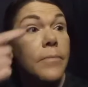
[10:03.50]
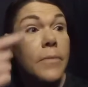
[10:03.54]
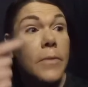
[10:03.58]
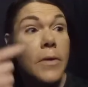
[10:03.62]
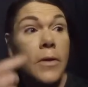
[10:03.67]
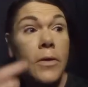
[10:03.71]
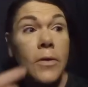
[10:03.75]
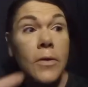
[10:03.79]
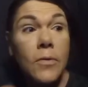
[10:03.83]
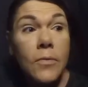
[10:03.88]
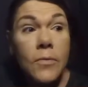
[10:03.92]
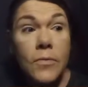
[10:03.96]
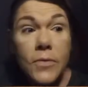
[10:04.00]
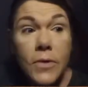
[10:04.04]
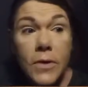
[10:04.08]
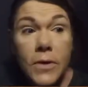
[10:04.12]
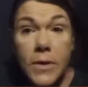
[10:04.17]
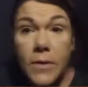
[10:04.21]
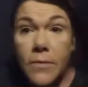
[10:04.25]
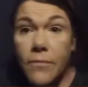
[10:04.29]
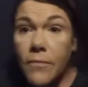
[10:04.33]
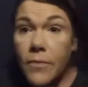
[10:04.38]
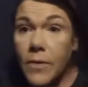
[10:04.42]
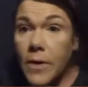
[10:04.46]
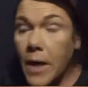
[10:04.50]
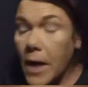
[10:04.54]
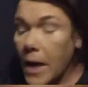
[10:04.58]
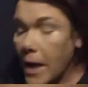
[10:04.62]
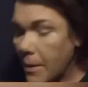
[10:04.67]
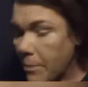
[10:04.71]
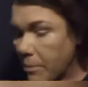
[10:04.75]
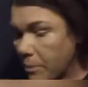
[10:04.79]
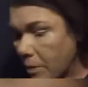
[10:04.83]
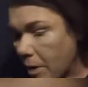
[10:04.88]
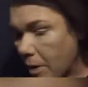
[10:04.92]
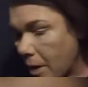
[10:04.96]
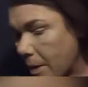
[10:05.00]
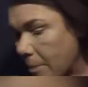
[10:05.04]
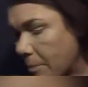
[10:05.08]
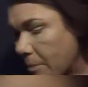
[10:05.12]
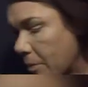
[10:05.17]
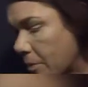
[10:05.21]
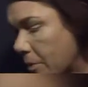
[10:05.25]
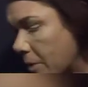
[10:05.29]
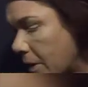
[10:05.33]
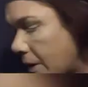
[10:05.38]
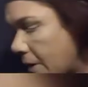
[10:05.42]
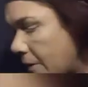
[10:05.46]
used a different eye primer,
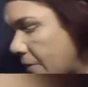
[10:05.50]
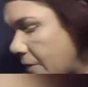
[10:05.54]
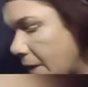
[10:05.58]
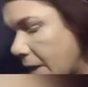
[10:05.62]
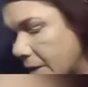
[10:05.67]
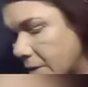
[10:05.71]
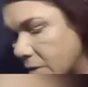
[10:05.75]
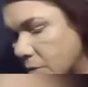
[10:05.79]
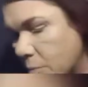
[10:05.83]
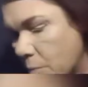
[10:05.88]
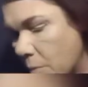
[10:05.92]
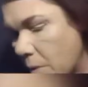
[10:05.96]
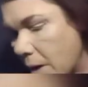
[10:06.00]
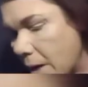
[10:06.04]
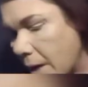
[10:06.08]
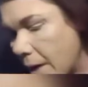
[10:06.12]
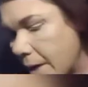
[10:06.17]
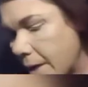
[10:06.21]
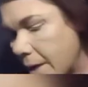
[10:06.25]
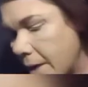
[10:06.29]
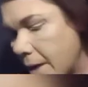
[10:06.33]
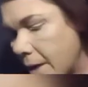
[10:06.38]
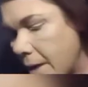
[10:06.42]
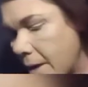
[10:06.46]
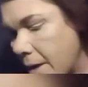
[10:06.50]
and that's why